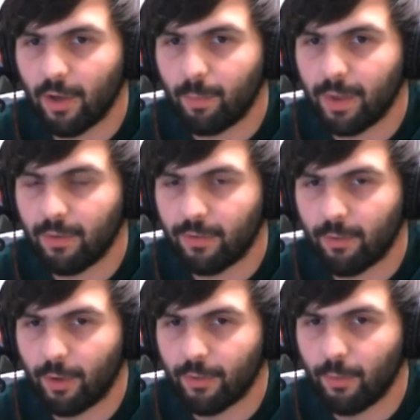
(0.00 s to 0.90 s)
being 7
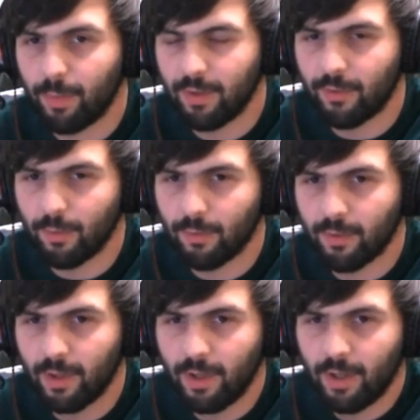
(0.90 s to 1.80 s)
R2P2s,
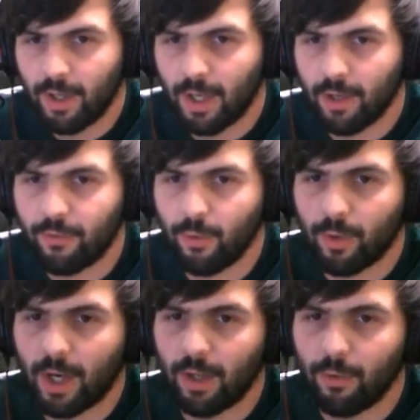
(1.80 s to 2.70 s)
2
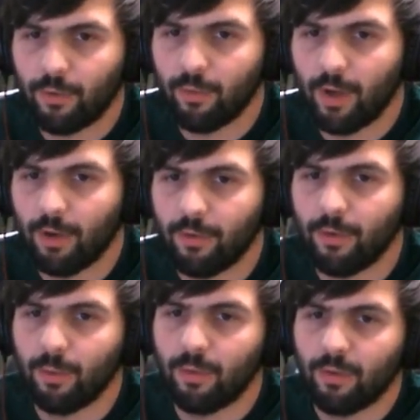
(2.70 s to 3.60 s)
Kylo 2 Vader
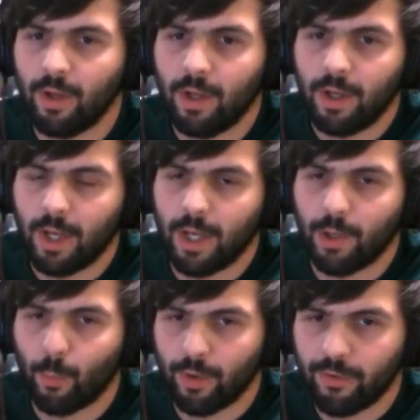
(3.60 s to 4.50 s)
2s, and
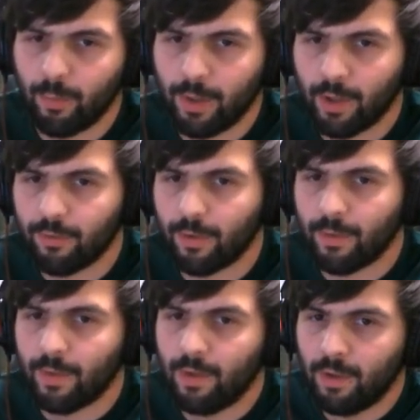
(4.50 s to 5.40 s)
1 Sabine Ezra.
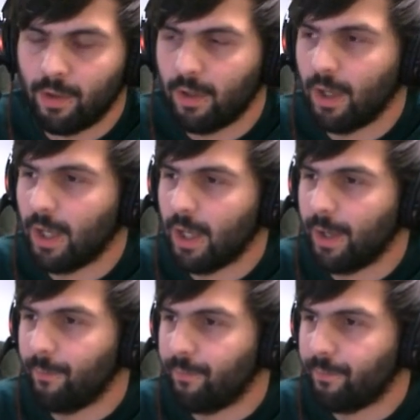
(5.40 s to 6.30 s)

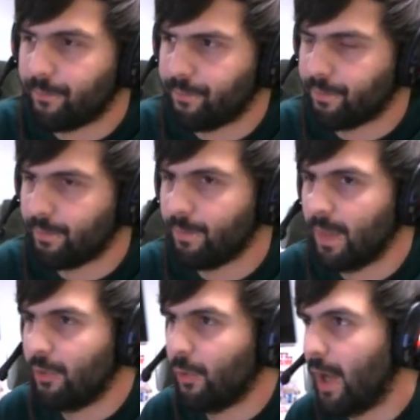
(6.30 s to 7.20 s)

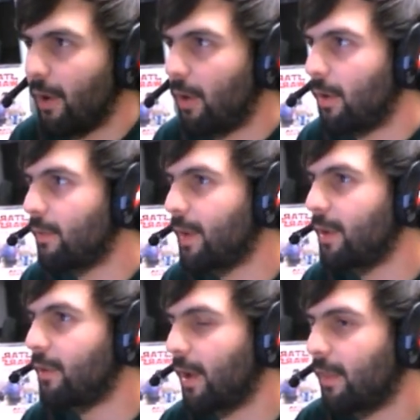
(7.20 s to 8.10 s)
So again, all of
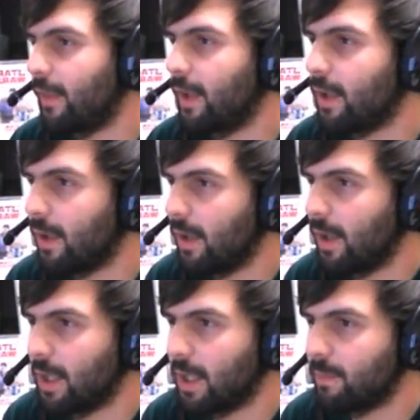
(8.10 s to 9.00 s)
these, I think
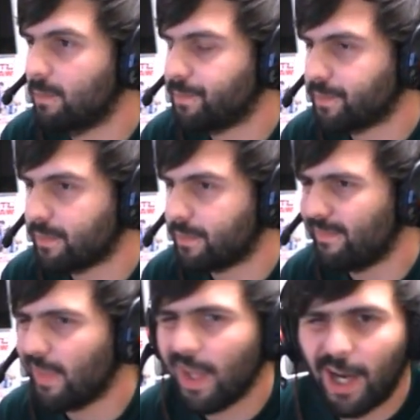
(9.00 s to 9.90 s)

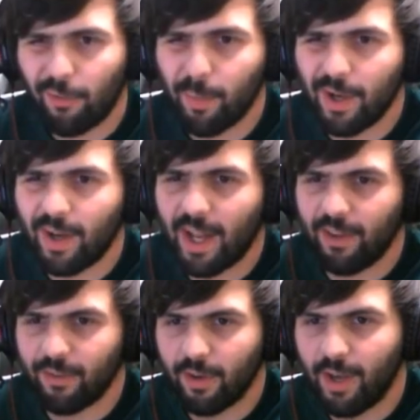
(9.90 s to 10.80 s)
iRebel
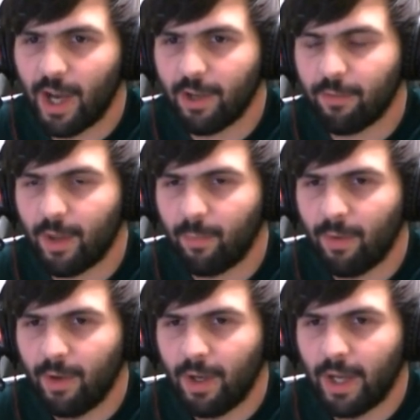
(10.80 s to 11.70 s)
has 9 of them.
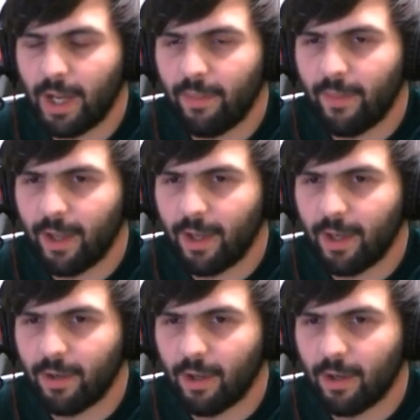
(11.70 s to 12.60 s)
And then